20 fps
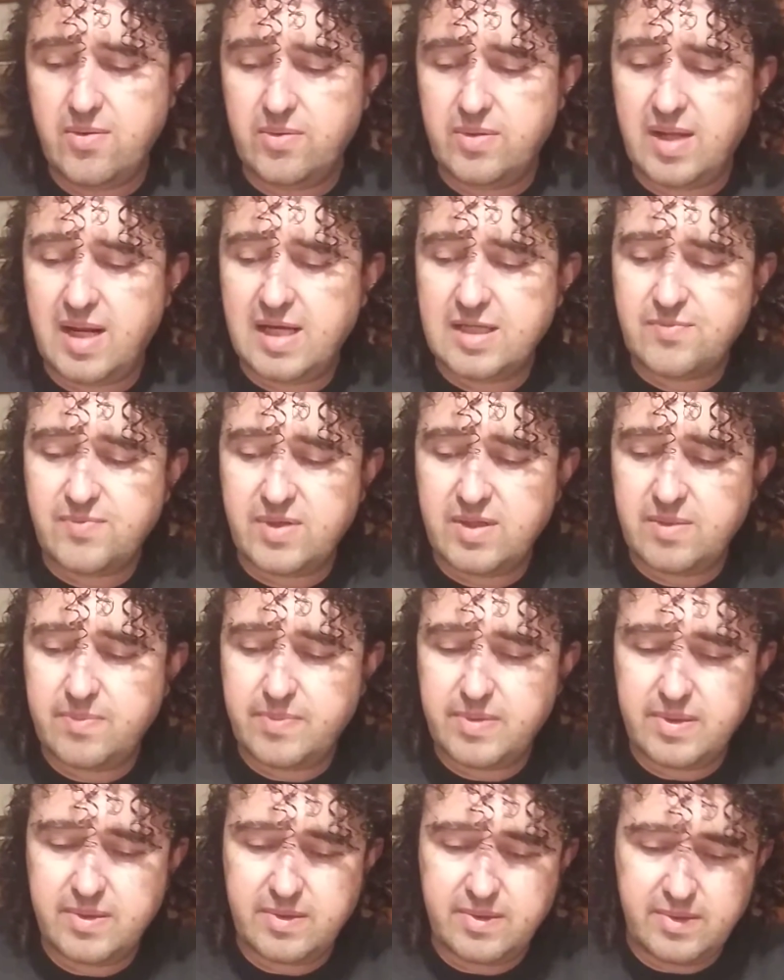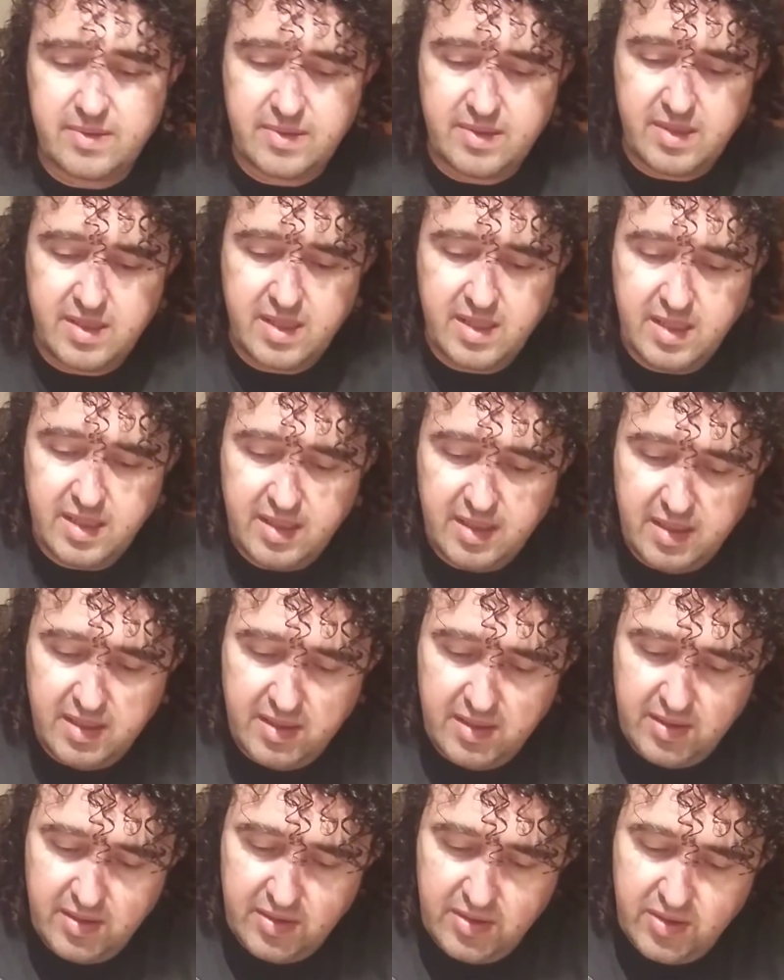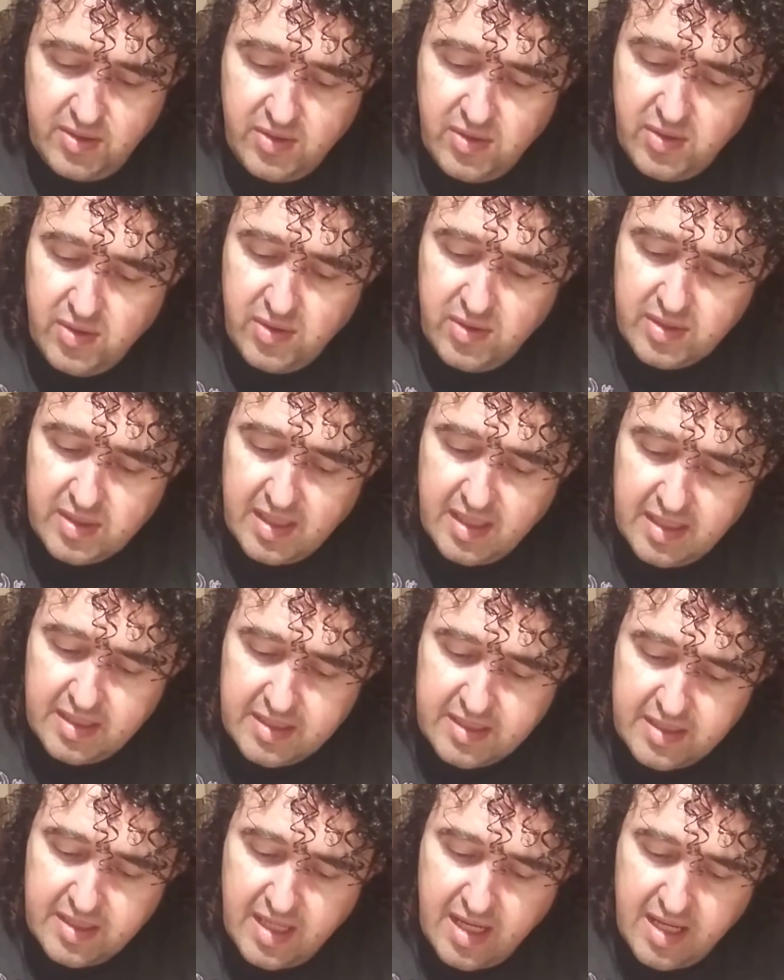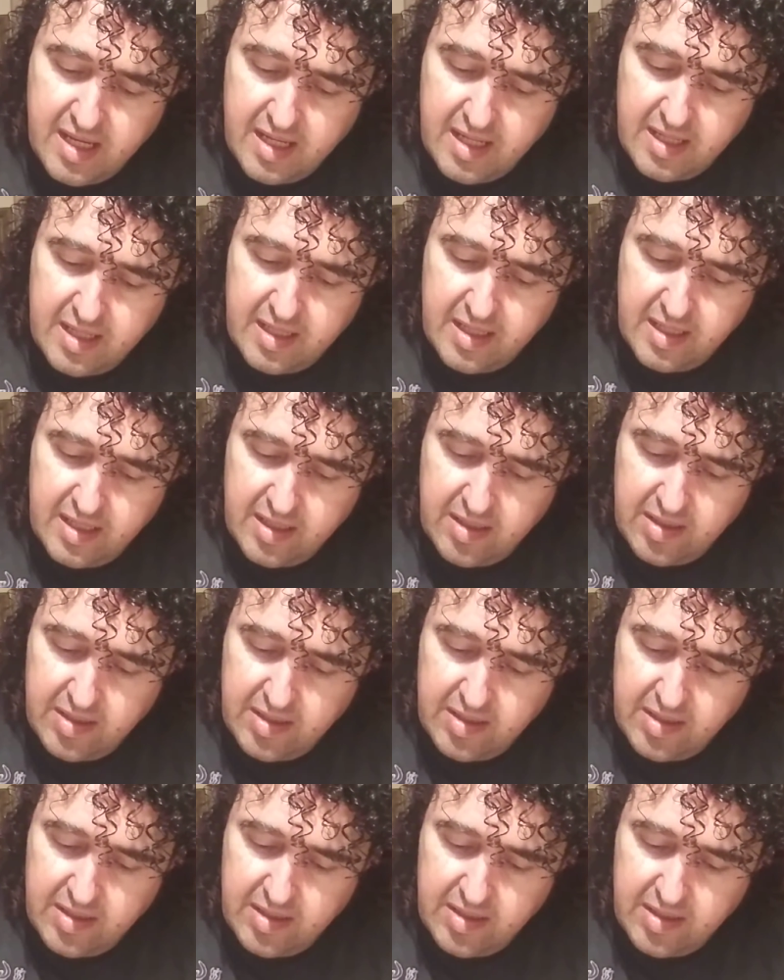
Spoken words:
last verb. Do, did, done.